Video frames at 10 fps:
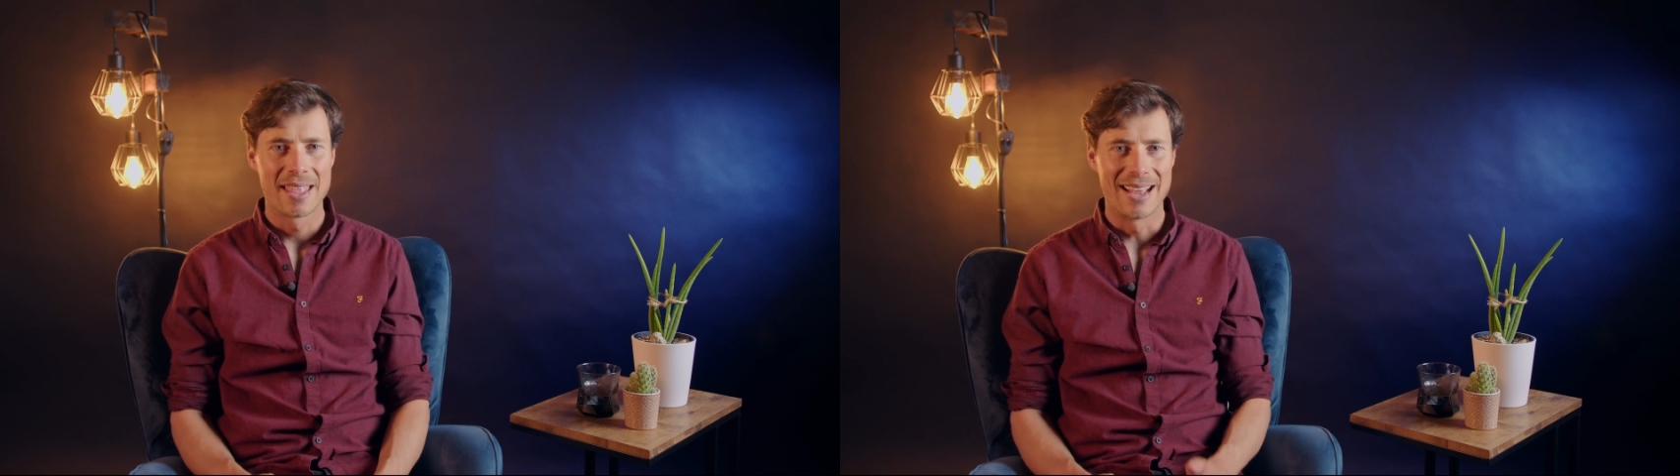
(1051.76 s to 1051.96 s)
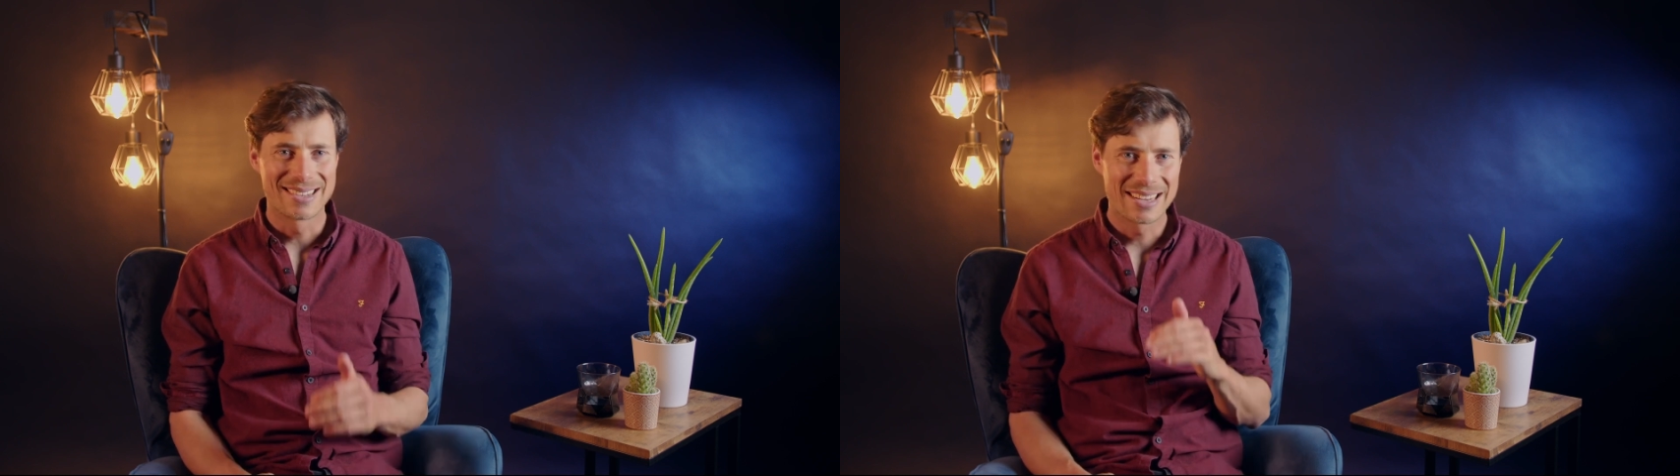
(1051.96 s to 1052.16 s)

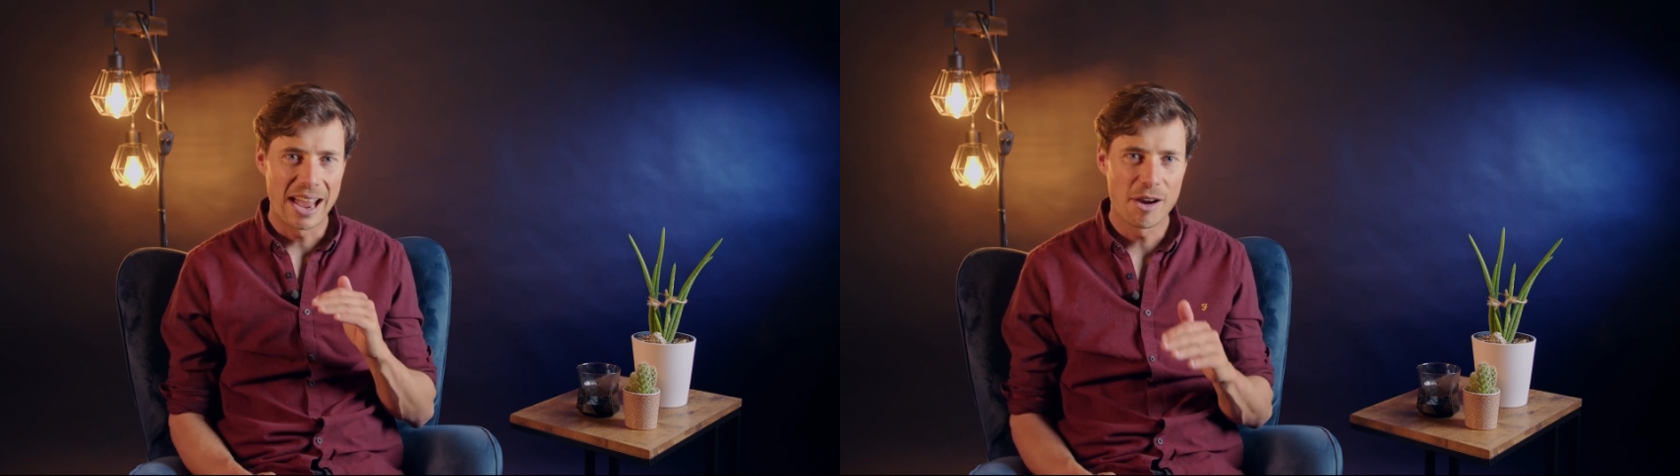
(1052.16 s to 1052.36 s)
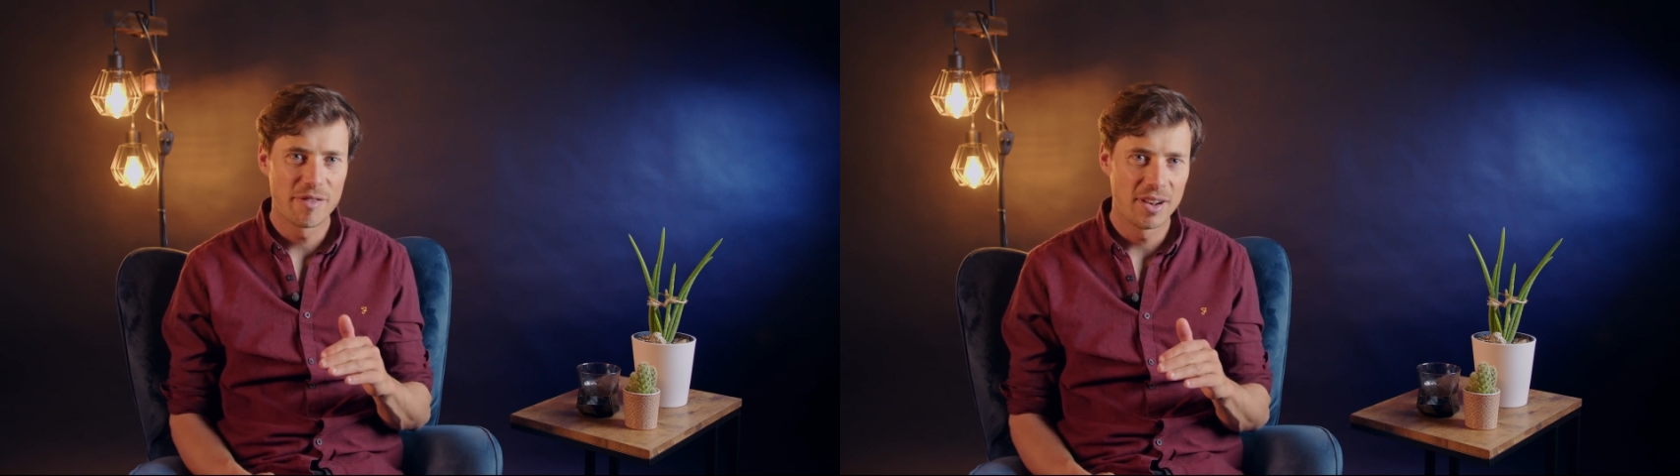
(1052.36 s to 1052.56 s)
As
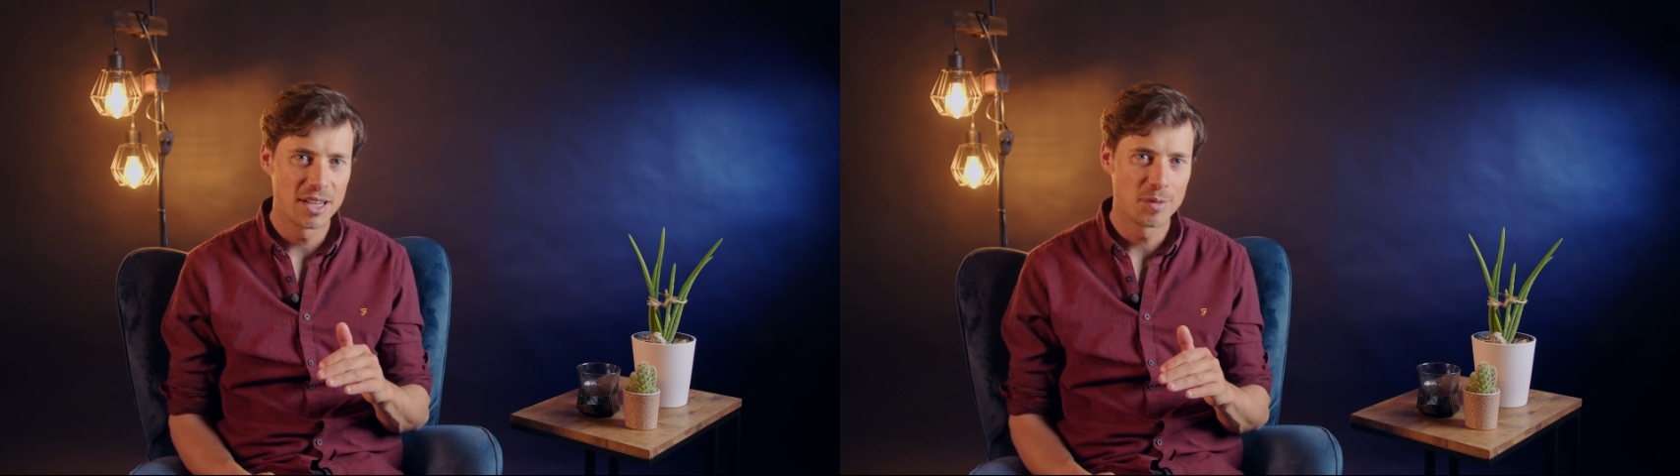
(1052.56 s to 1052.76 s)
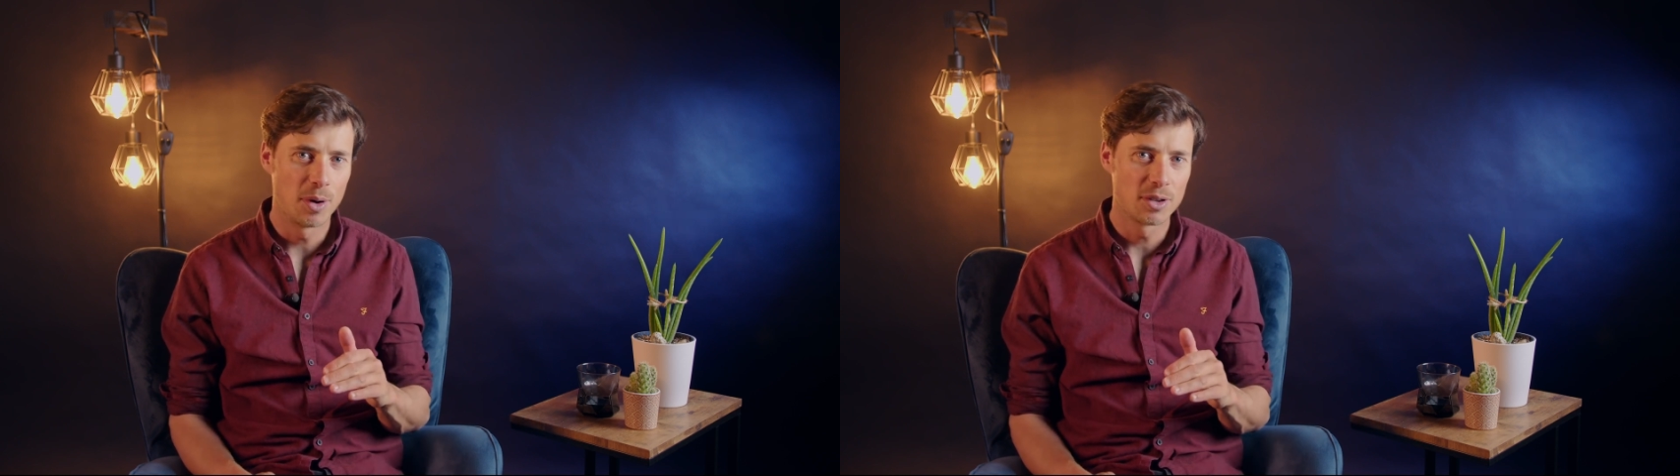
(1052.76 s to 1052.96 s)
carefully
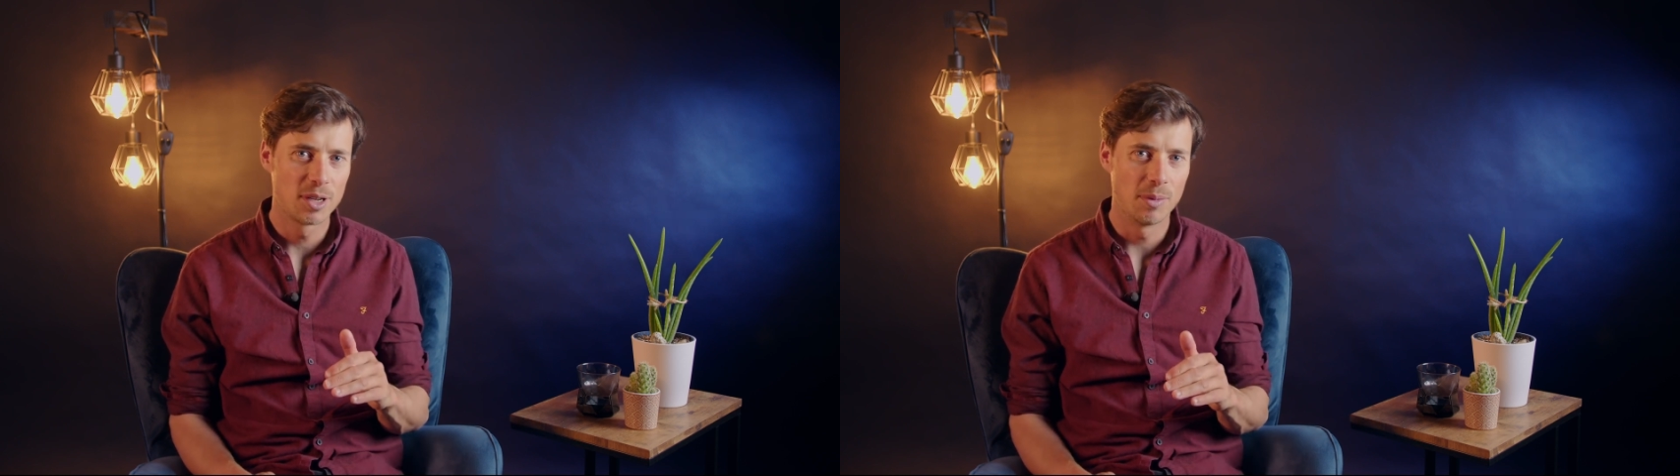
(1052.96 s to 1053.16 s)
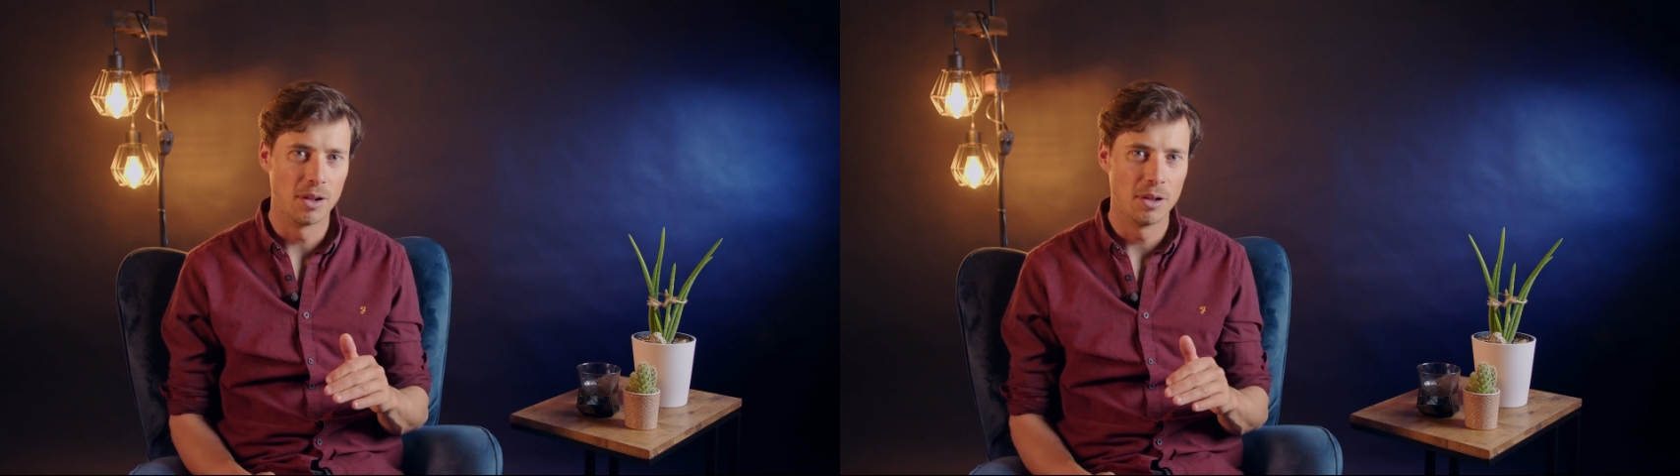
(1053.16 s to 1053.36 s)
as
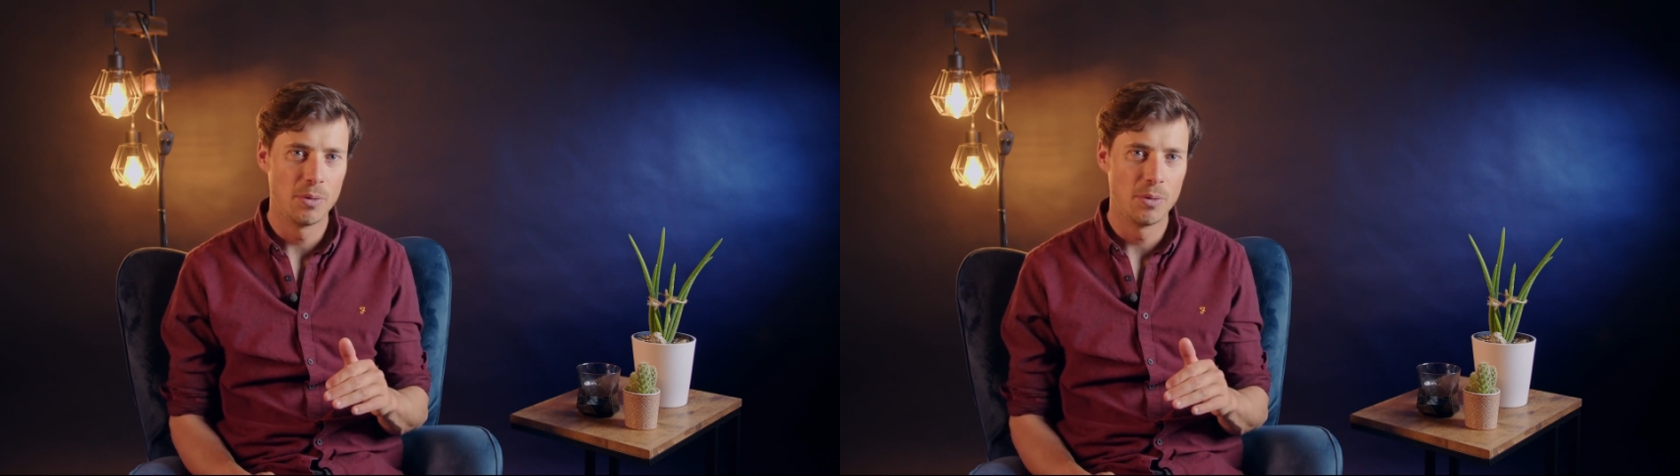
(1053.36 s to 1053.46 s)
possible,